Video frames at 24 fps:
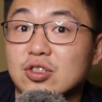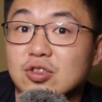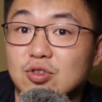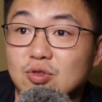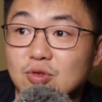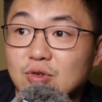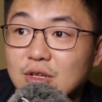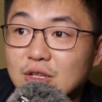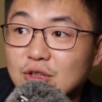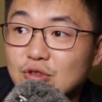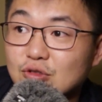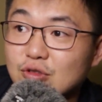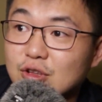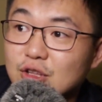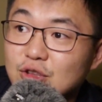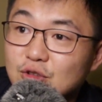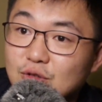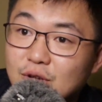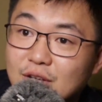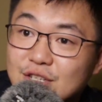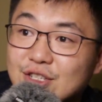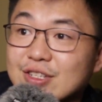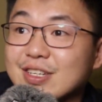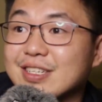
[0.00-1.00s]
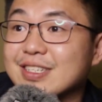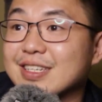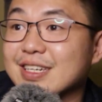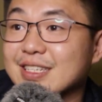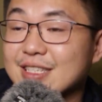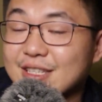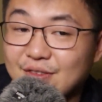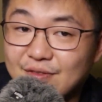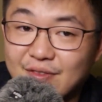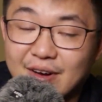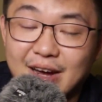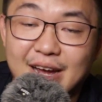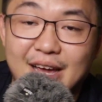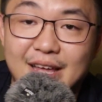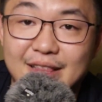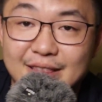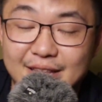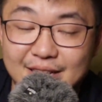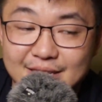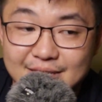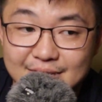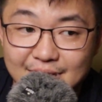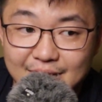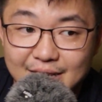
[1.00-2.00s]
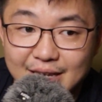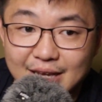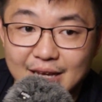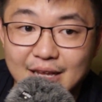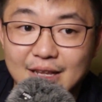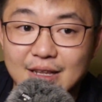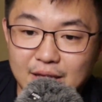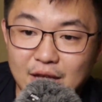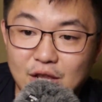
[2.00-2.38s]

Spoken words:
So you need to actually justify and things like that.